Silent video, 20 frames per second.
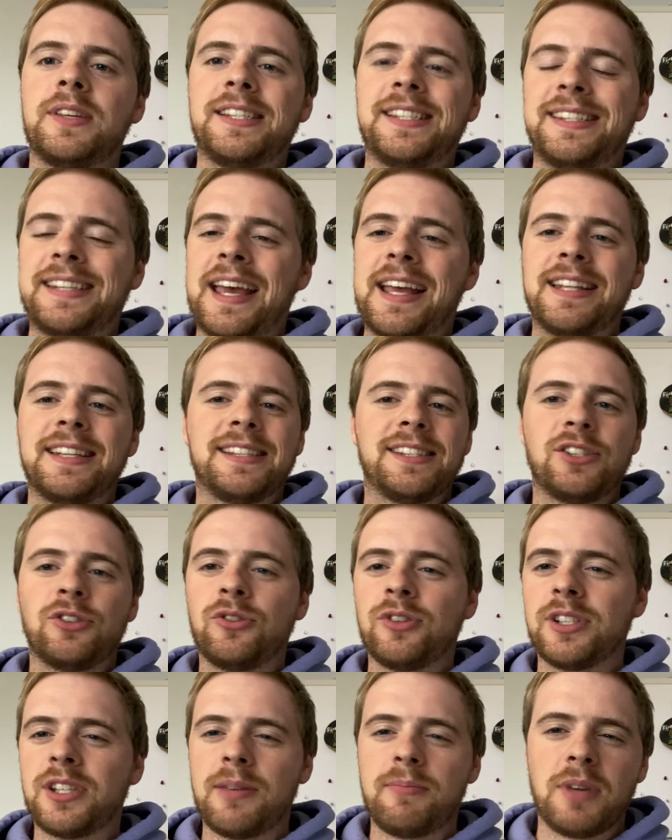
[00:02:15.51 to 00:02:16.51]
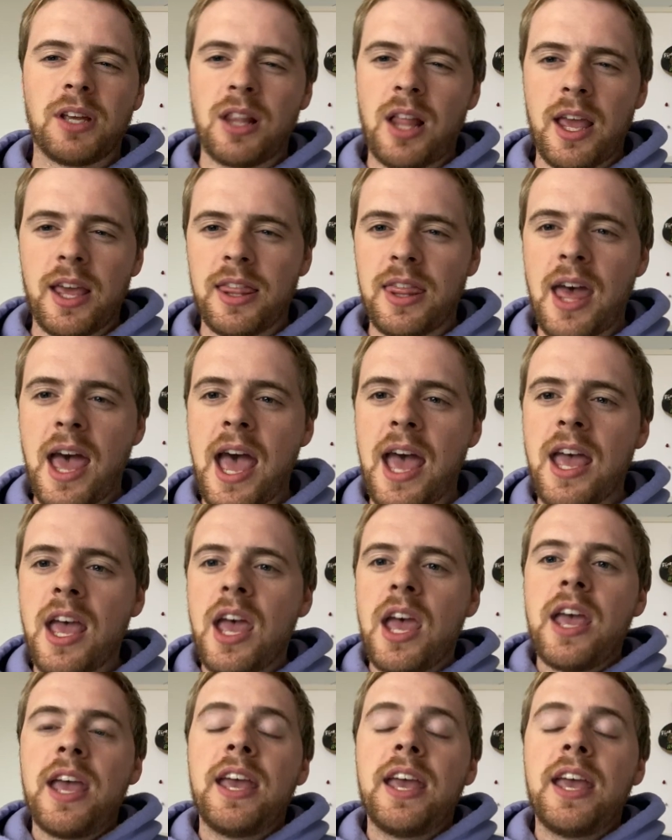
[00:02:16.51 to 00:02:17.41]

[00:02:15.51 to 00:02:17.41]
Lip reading: sense or something like that.